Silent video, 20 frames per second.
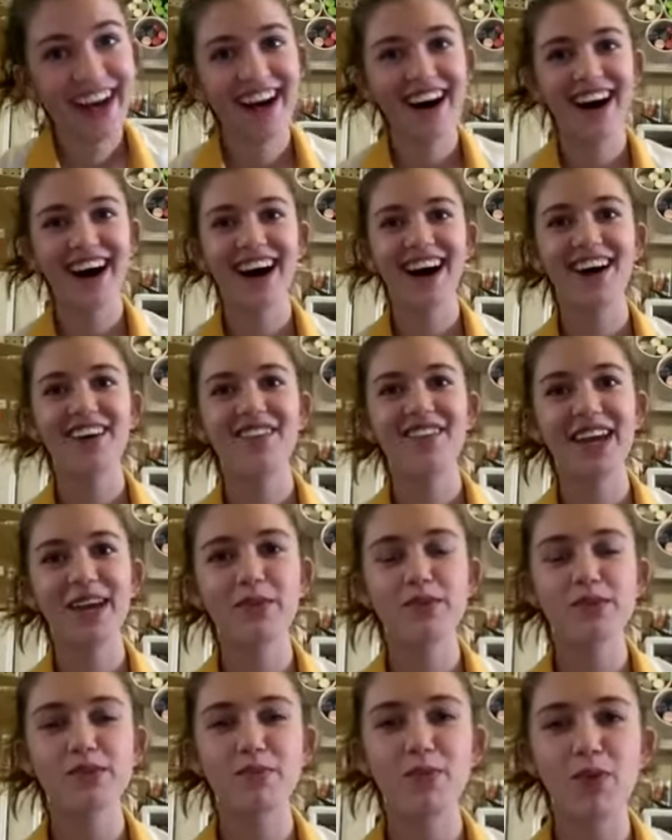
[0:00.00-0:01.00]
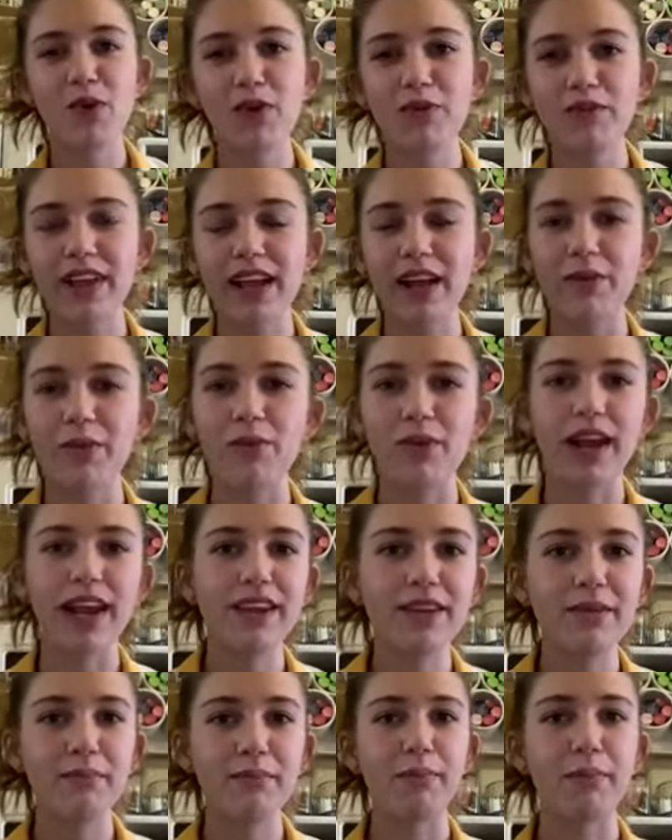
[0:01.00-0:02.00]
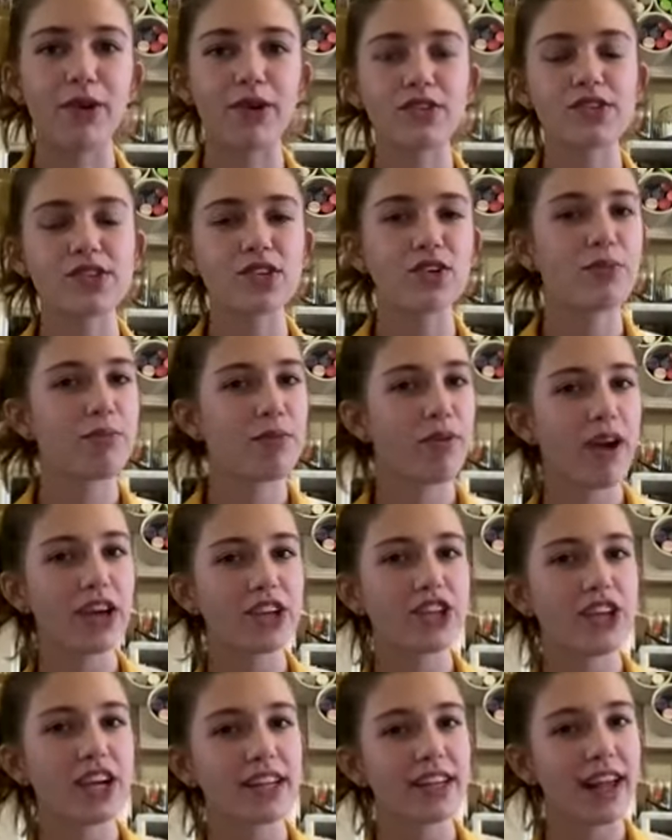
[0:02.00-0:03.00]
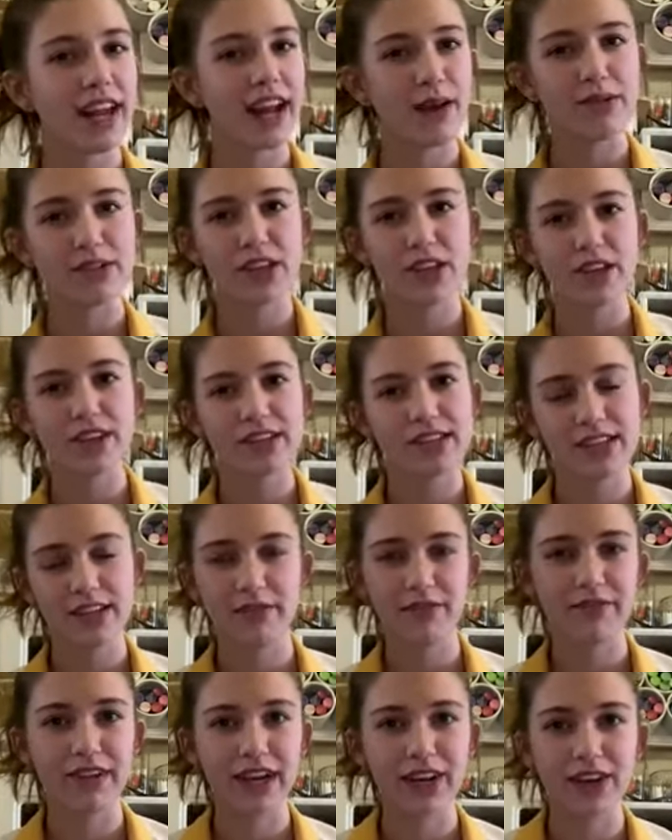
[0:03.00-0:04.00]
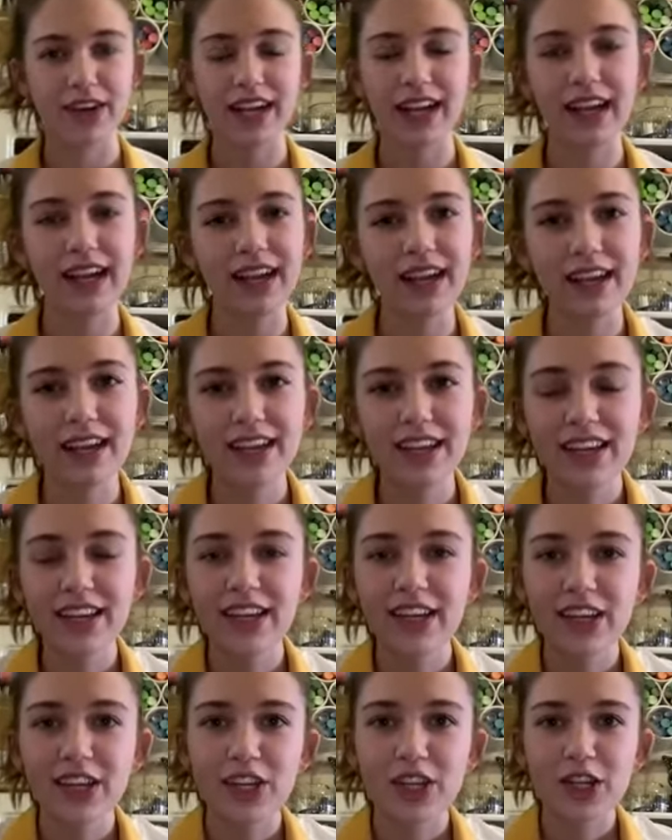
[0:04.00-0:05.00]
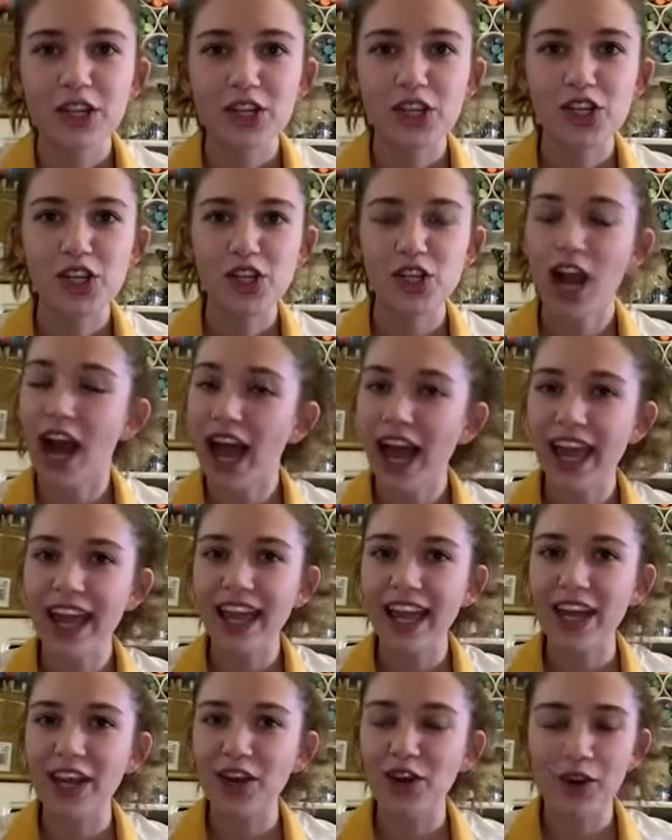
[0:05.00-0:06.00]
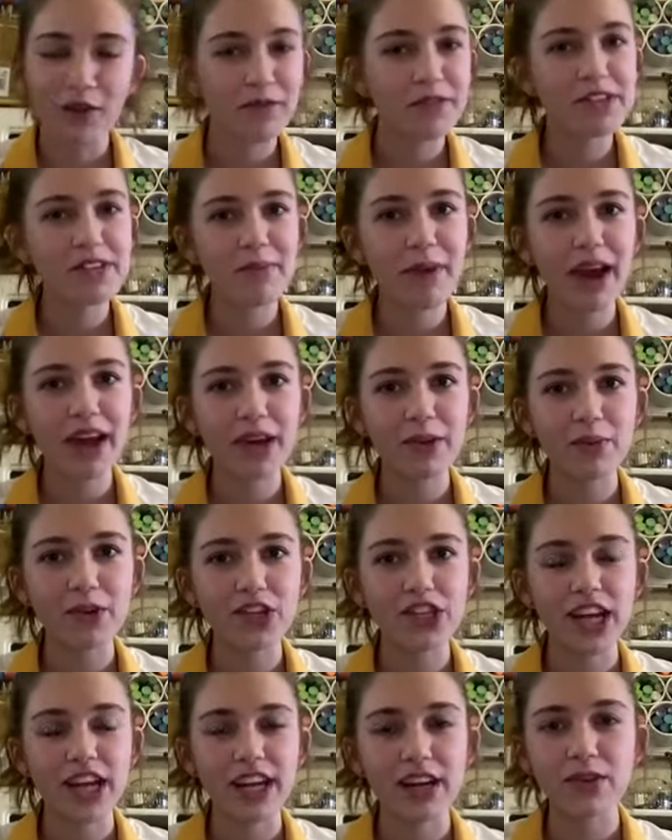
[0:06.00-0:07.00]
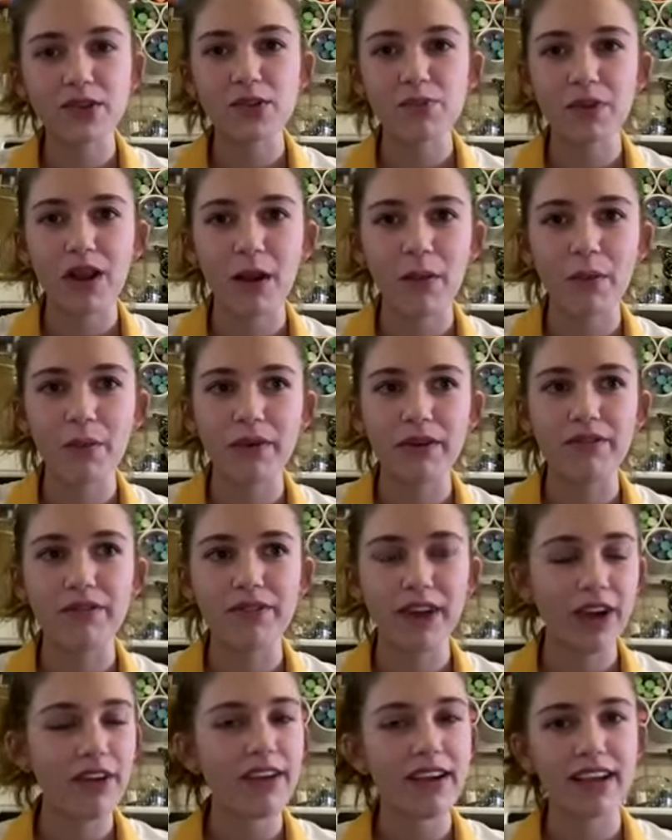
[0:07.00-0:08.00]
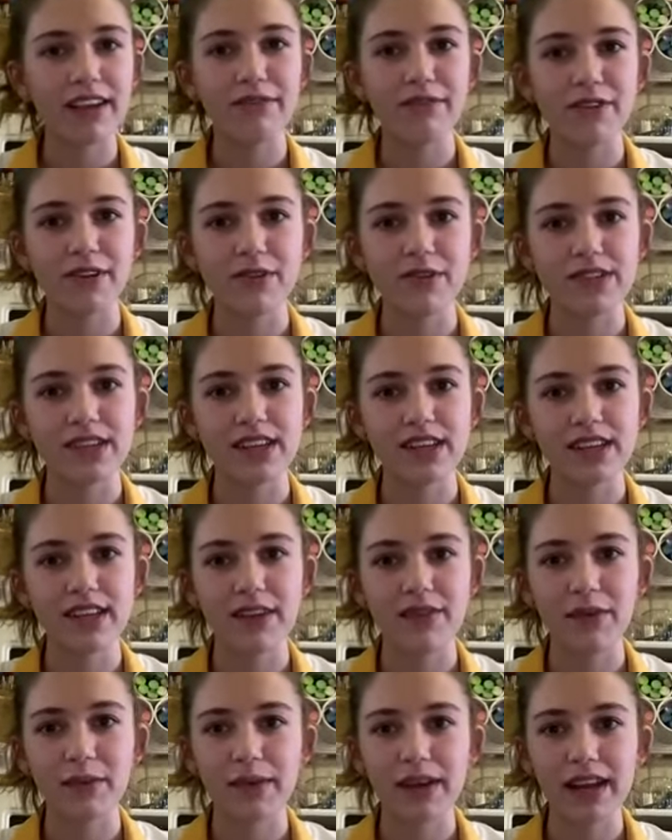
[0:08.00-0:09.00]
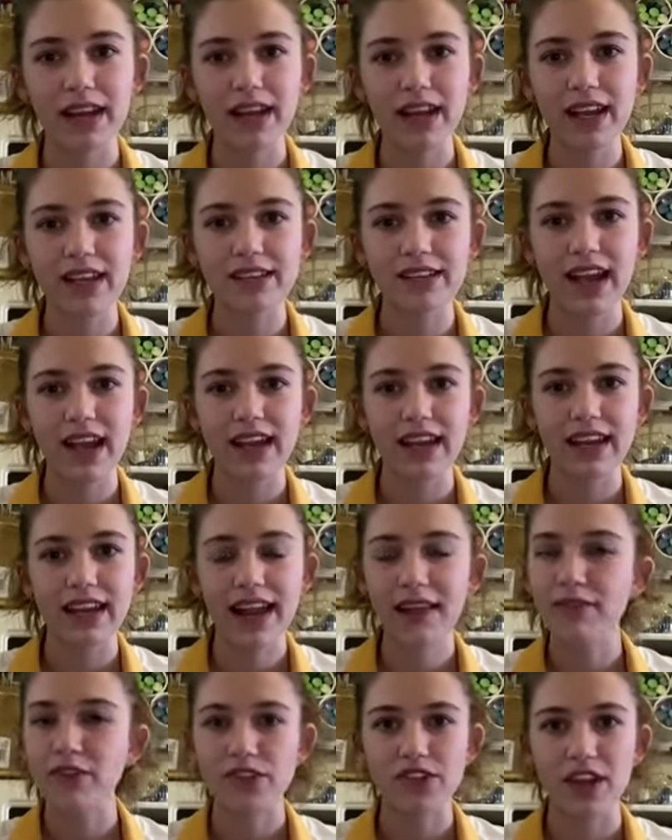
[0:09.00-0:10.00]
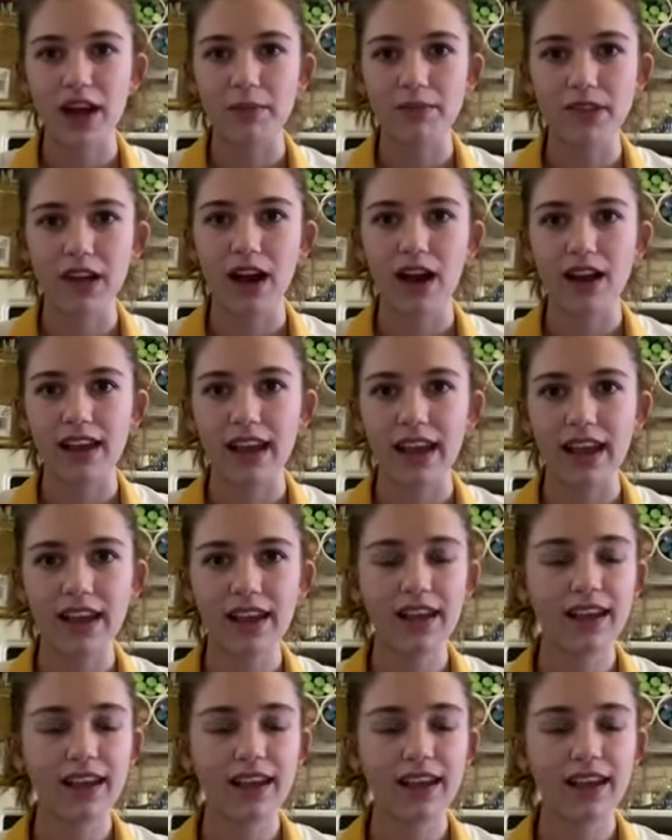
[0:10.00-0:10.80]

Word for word: um, it was more of like a random personal project, and I was honestly very shy and nervous about it, which I know is probably very confusing to everybody because I never stop talking.